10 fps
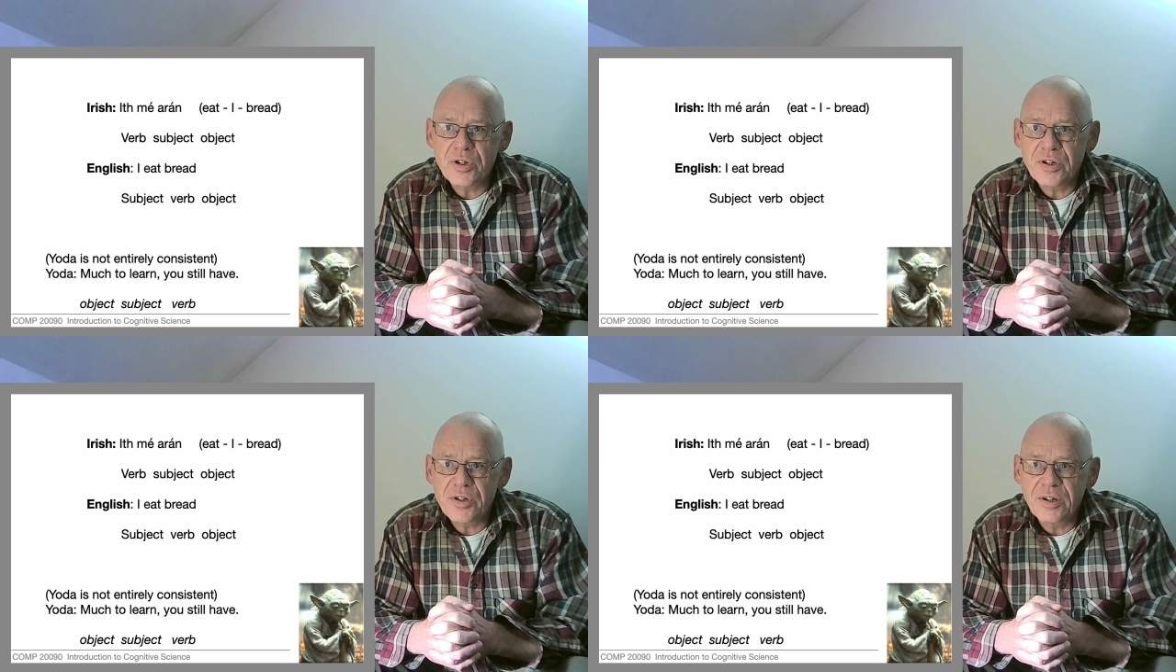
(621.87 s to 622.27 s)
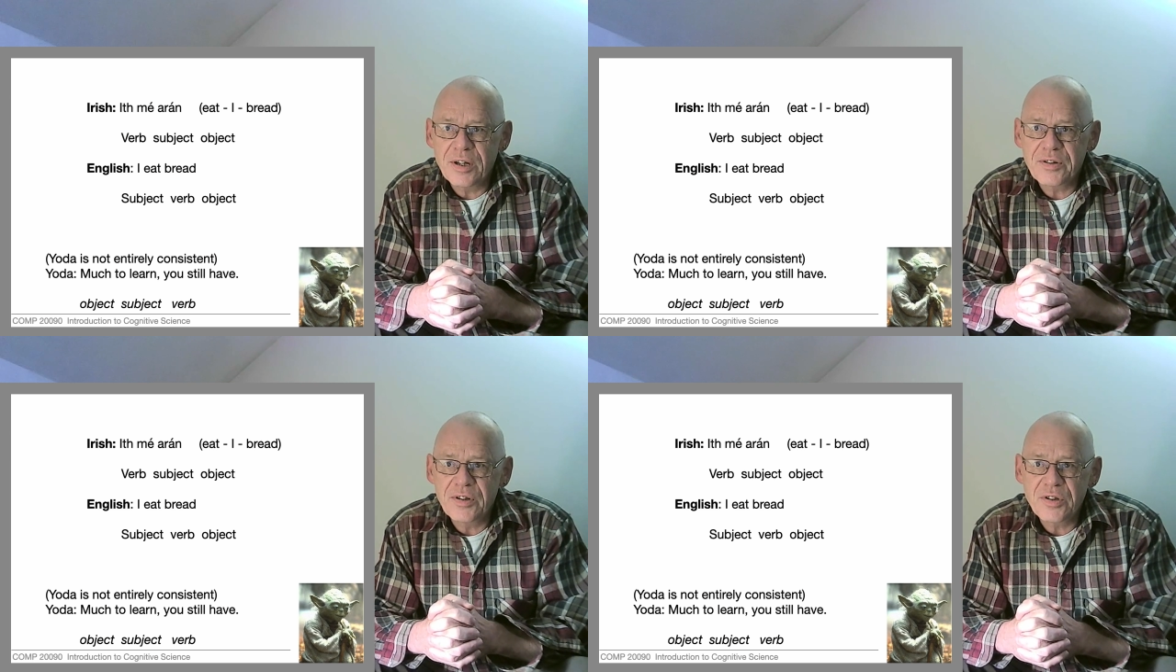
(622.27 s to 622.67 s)
to
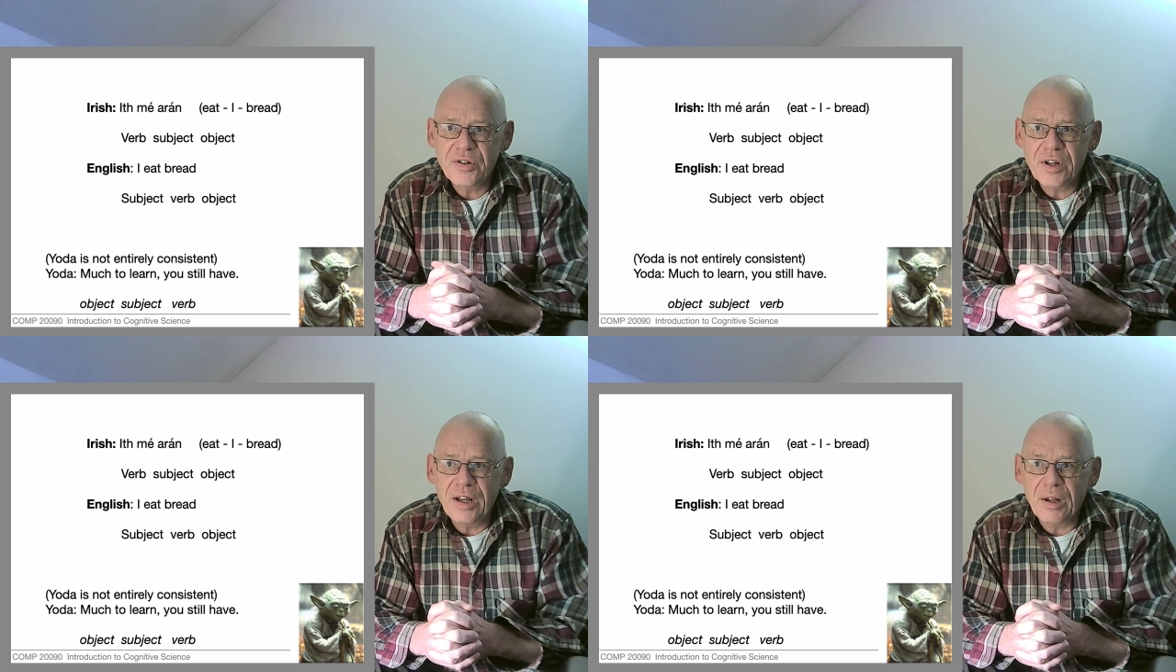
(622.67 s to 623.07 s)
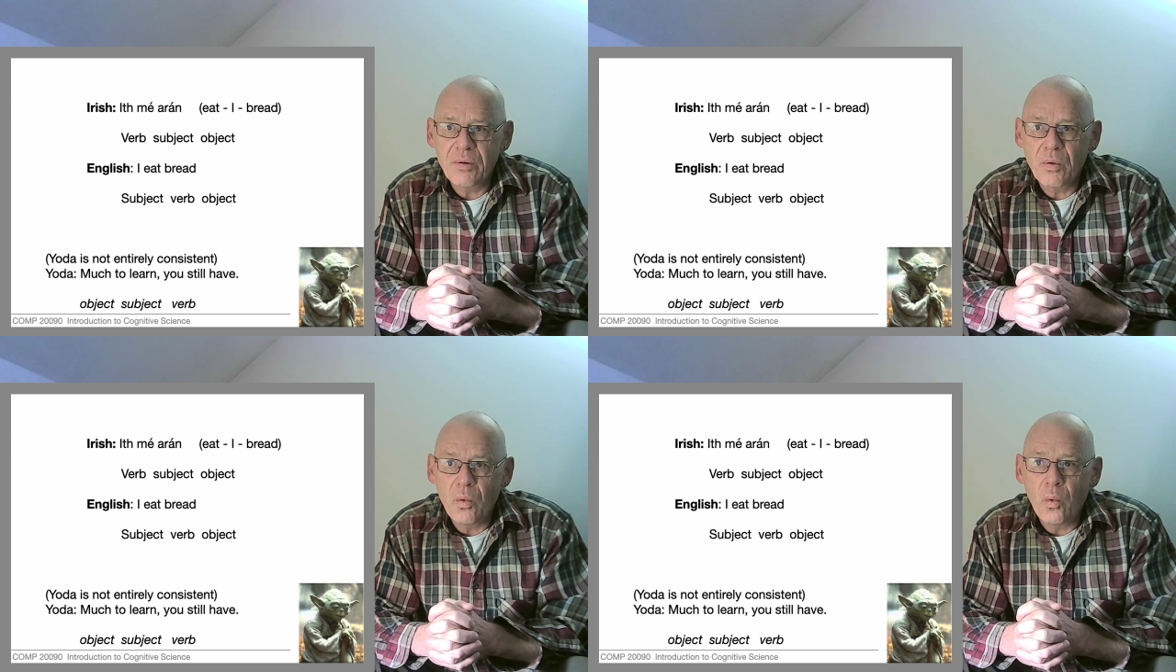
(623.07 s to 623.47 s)
syntax is to say that
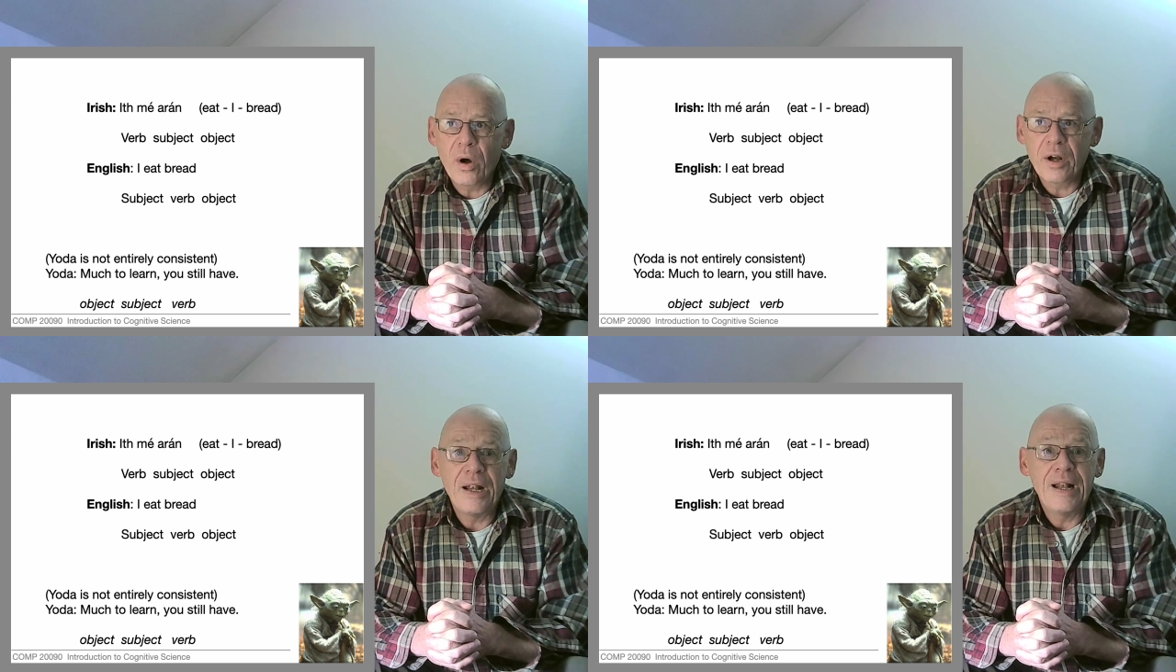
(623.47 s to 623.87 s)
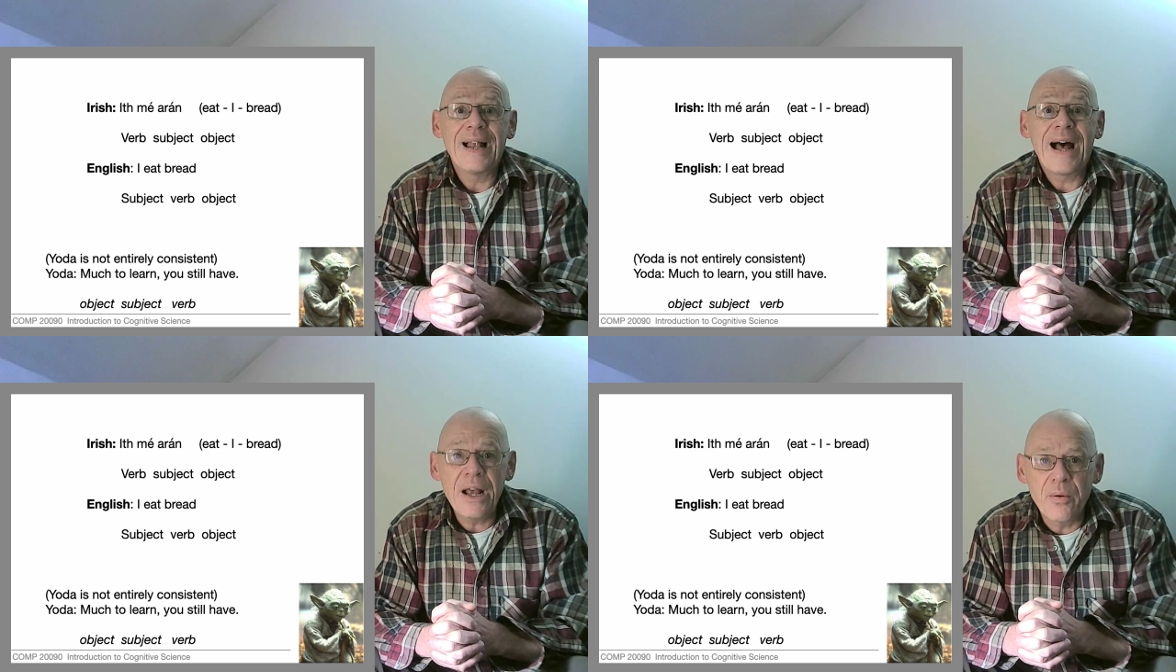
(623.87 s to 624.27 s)
what a
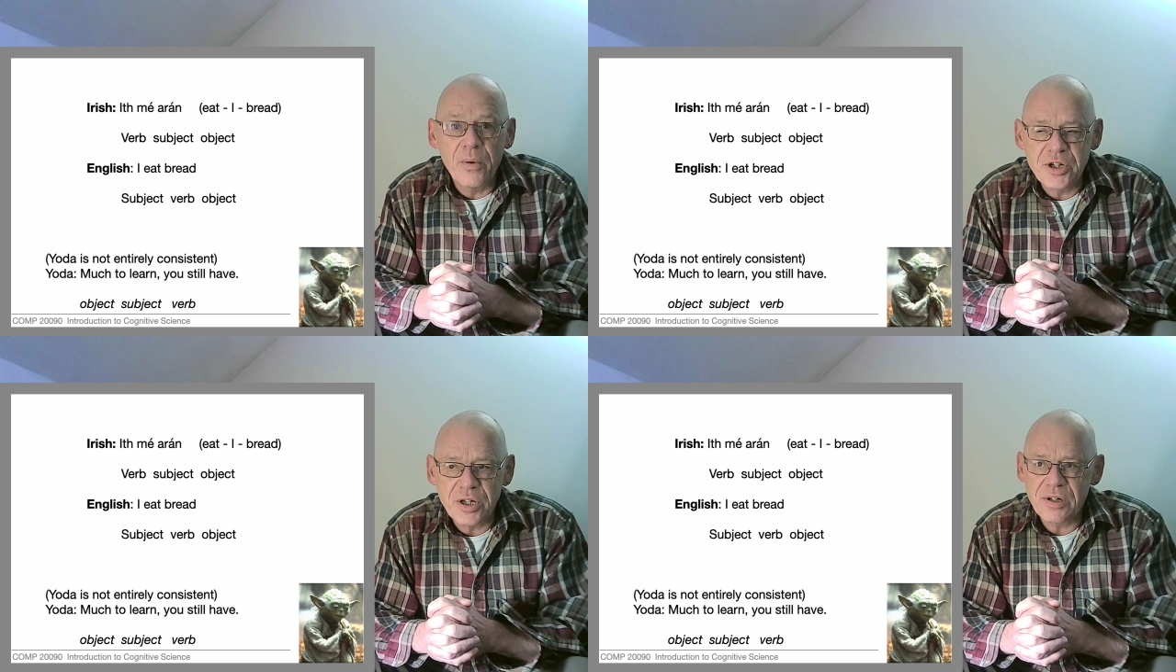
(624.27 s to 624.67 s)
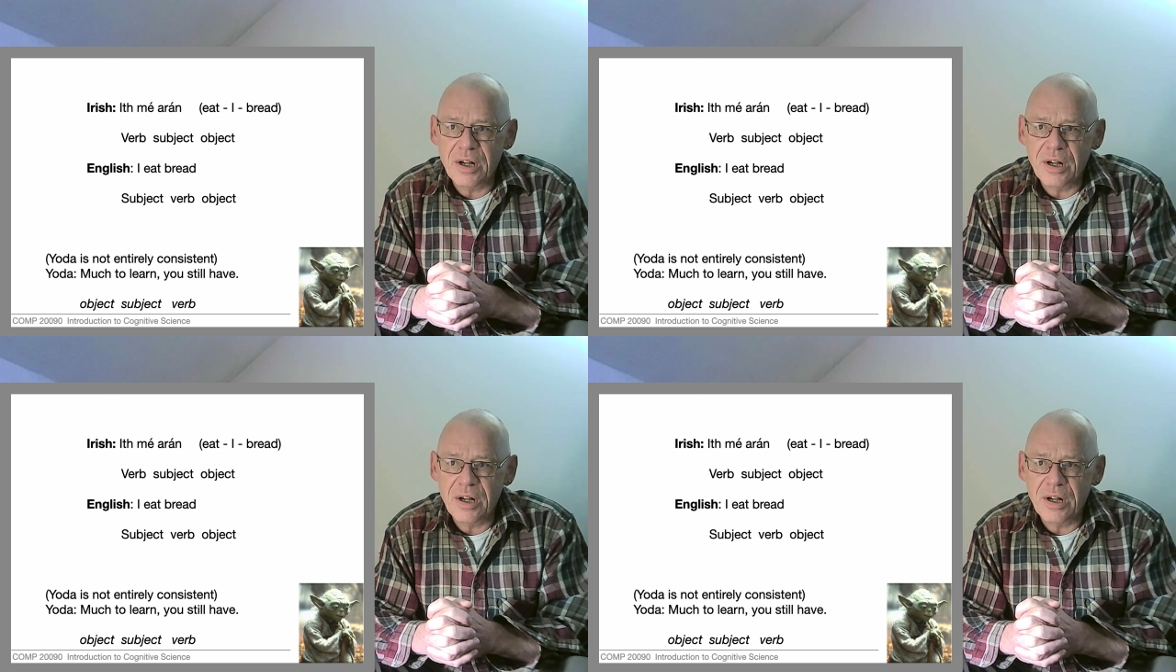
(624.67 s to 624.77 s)
language is,